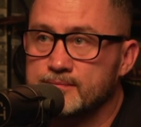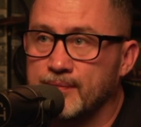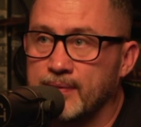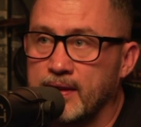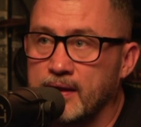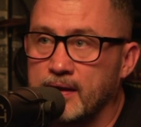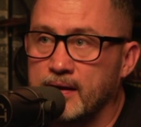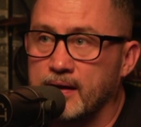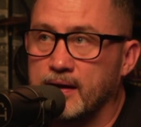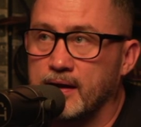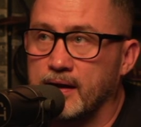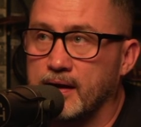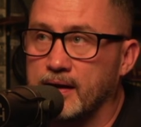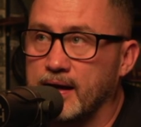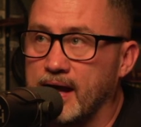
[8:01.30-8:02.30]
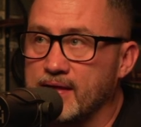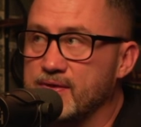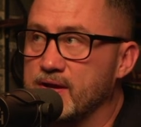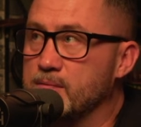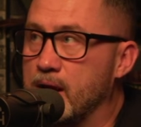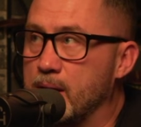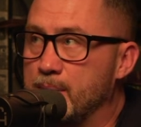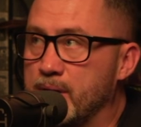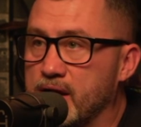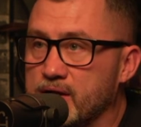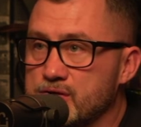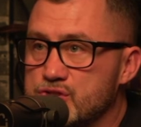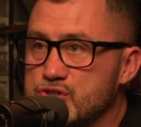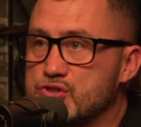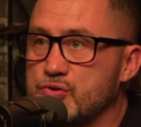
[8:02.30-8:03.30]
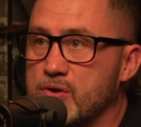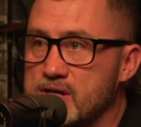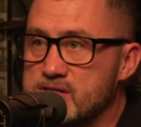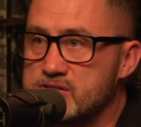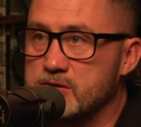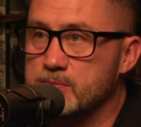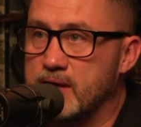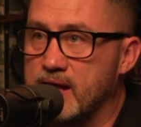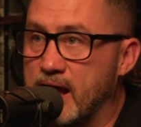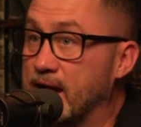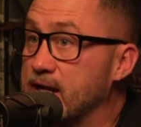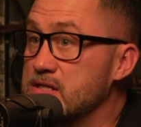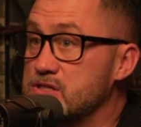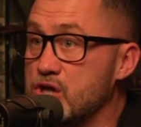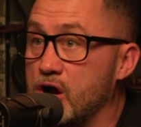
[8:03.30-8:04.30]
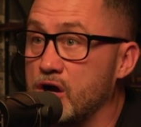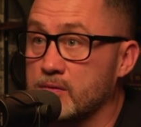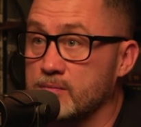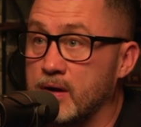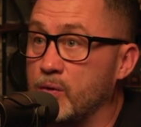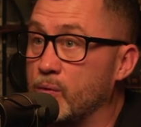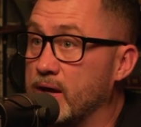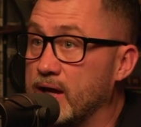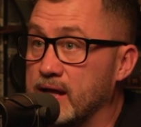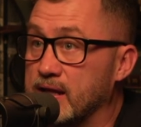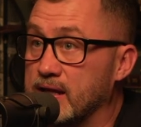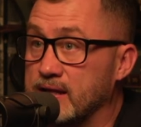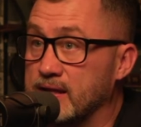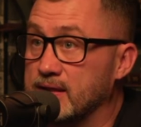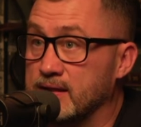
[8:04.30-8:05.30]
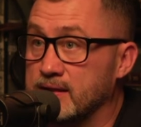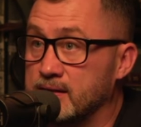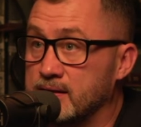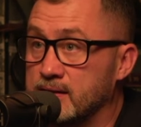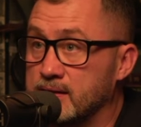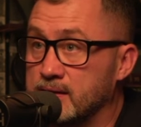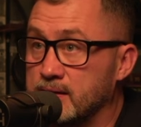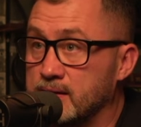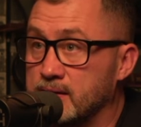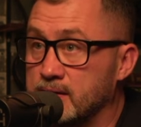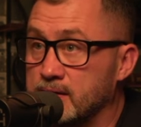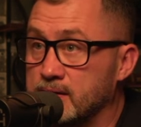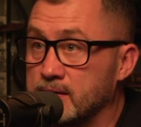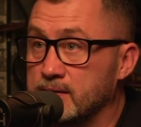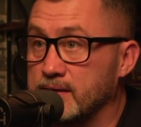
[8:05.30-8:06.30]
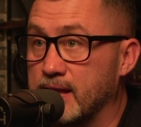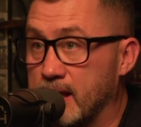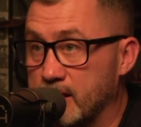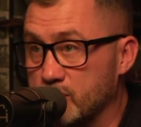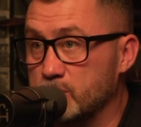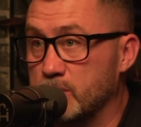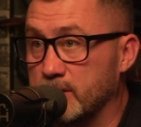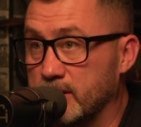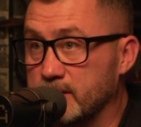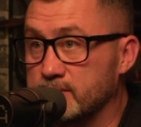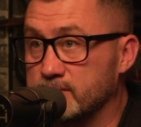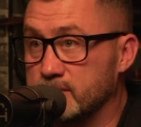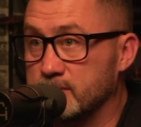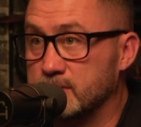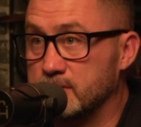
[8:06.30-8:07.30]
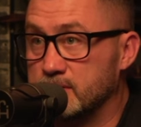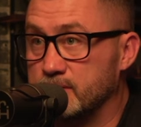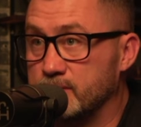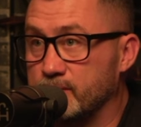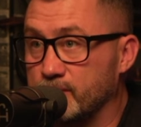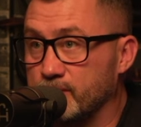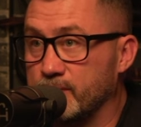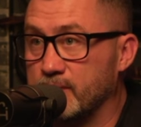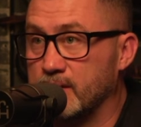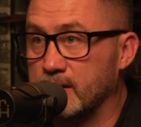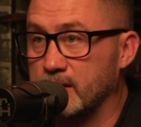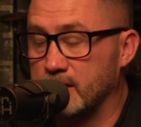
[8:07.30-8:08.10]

Mm-hmm. uh, I think my parents trusted me. I could talk my way out of anything. That you believe. one hundred percent.